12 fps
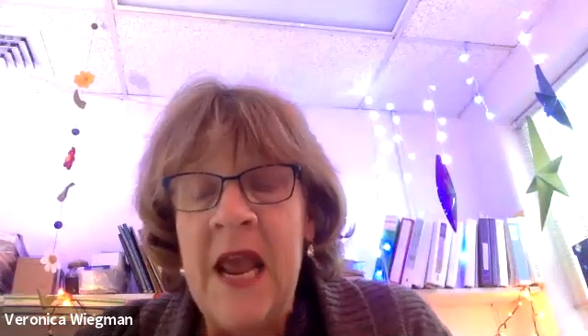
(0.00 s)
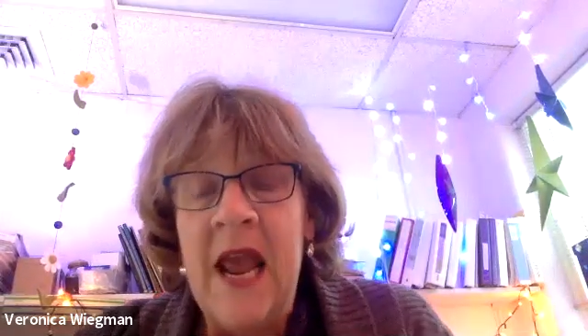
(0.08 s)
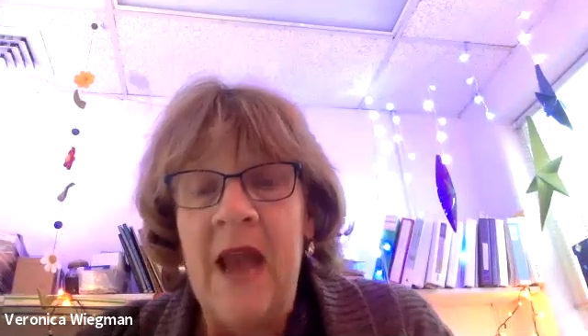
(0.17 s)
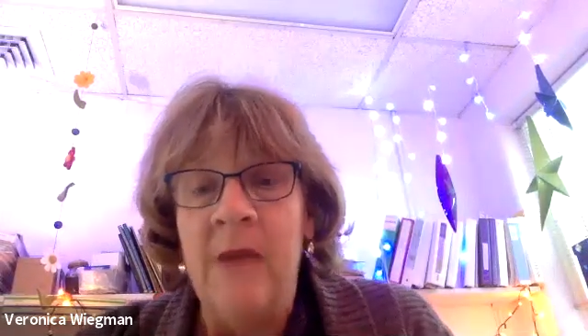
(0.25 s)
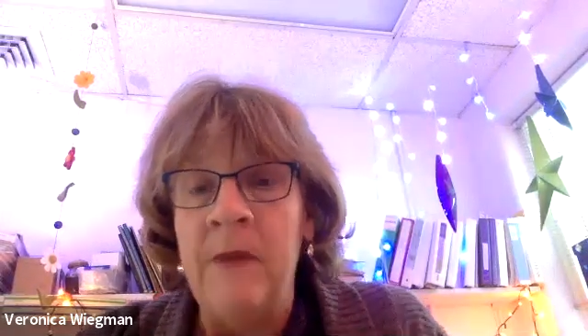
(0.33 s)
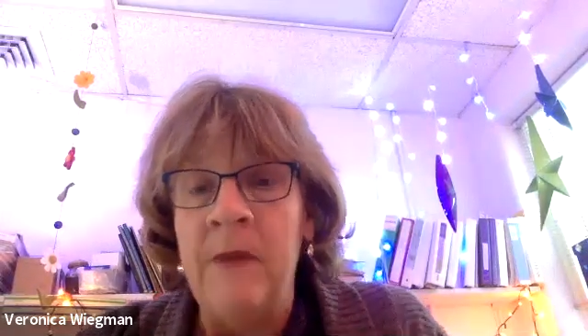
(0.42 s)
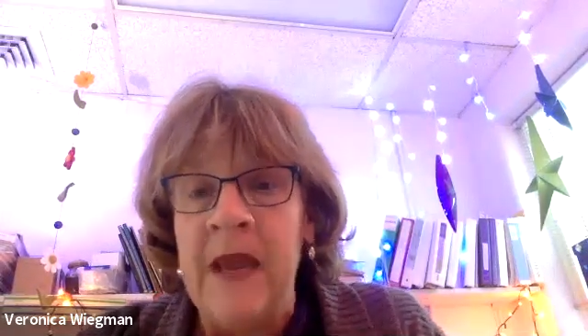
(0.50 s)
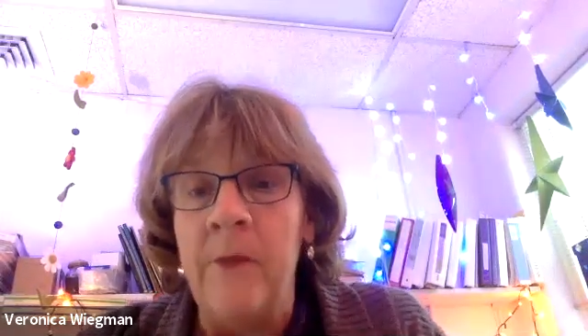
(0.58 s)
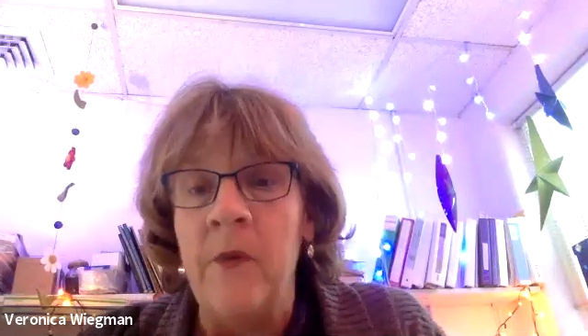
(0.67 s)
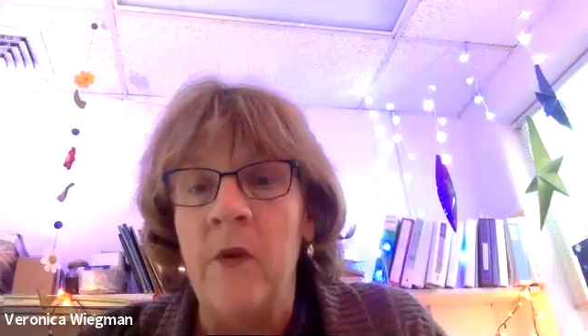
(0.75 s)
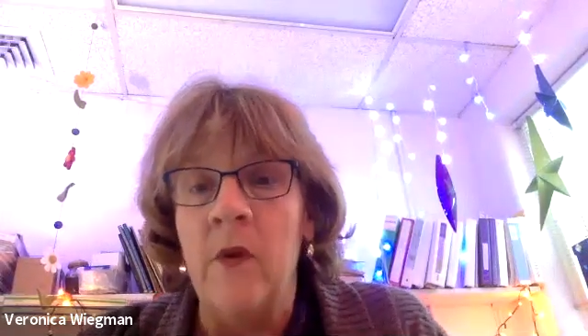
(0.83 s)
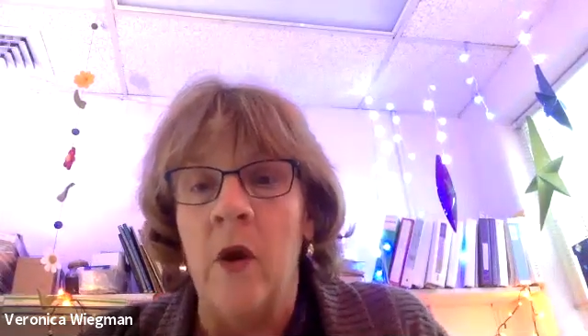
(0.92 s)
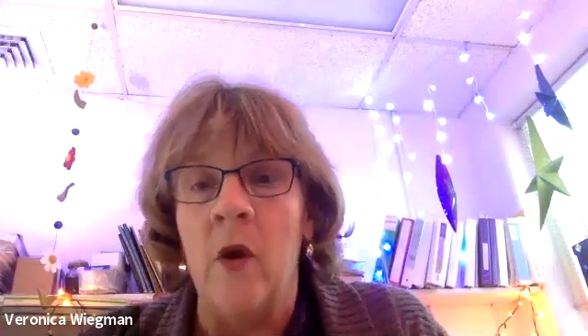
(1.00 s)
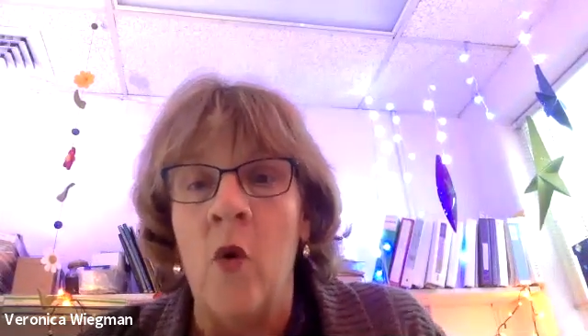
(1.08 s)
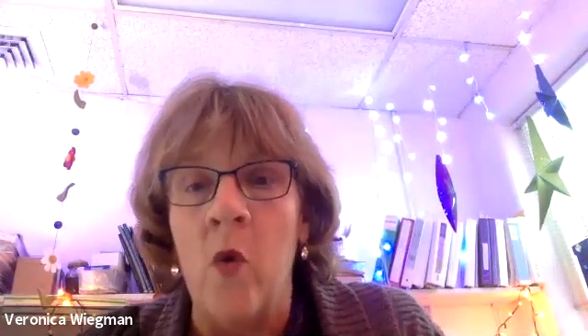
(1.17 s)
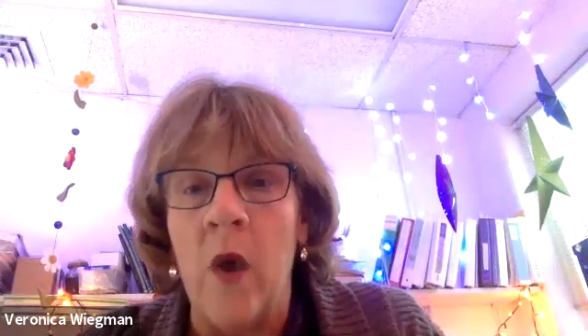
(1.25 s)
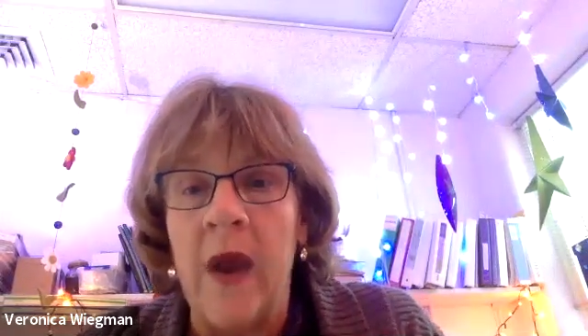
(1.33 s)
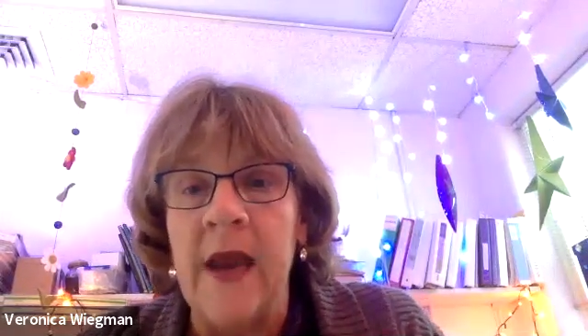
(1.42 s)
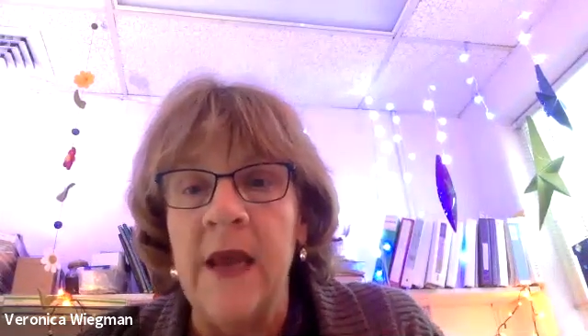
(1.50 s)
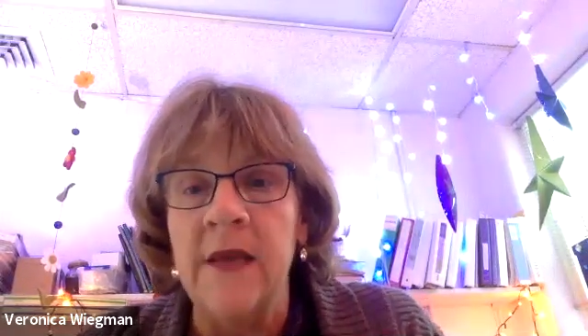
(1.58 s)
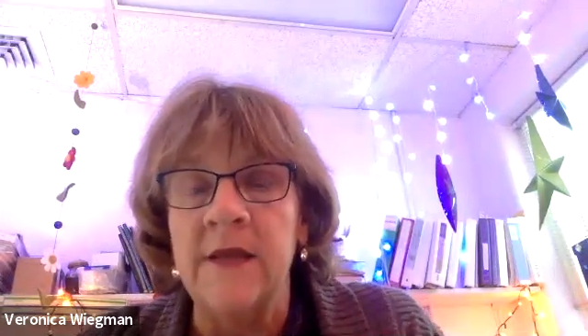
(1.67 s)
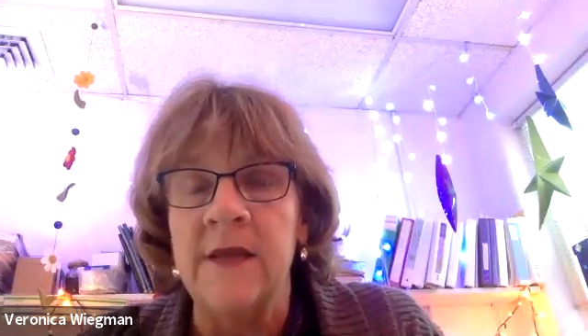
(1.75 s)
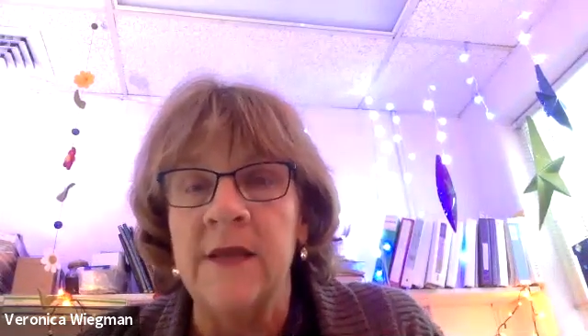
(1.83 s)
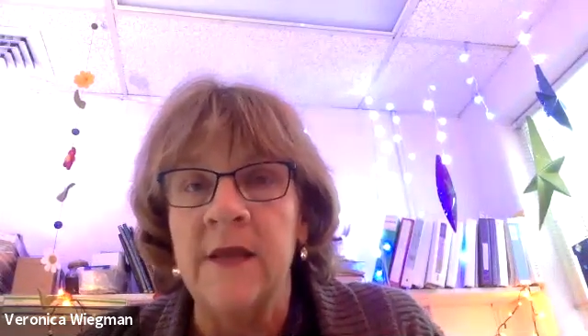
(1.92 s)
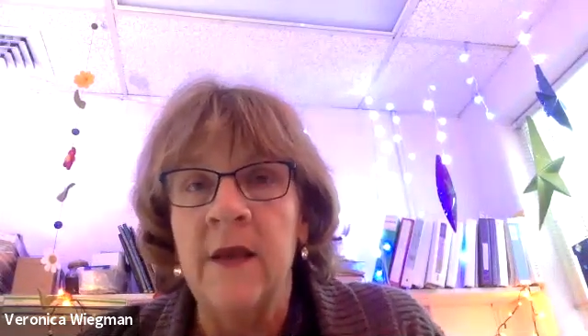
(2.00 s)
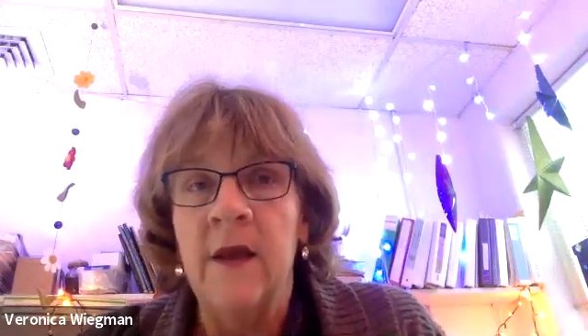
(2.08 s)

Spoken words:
and people equate